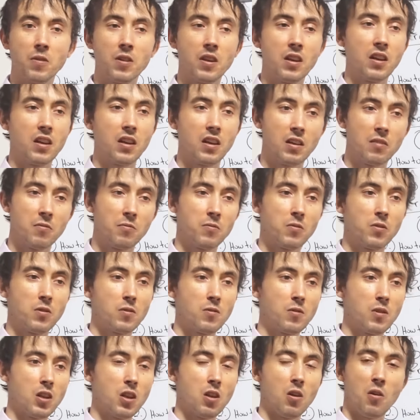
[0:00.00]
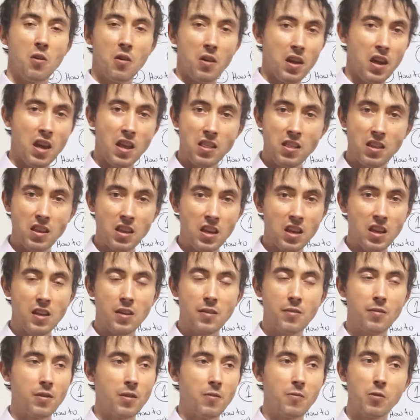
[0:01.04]
Uh, you know, in the
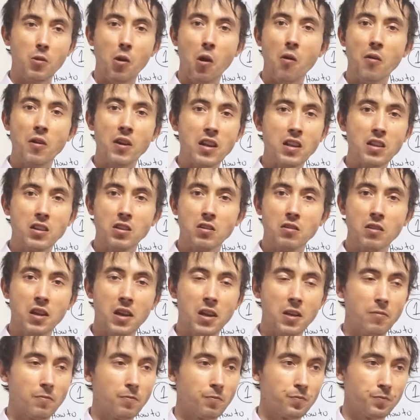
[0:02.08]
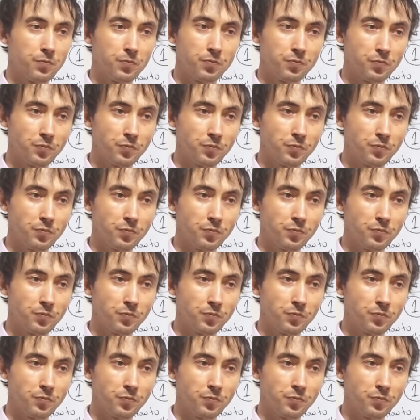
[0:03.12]
if you're already doing